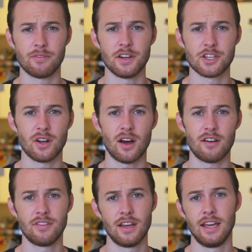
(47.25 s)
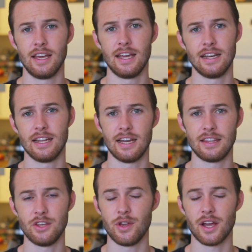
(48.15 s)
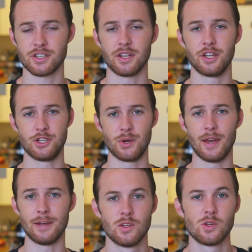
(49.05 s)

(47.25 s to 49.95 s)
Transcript: finish it off, and I think you guys are going to enjoy it.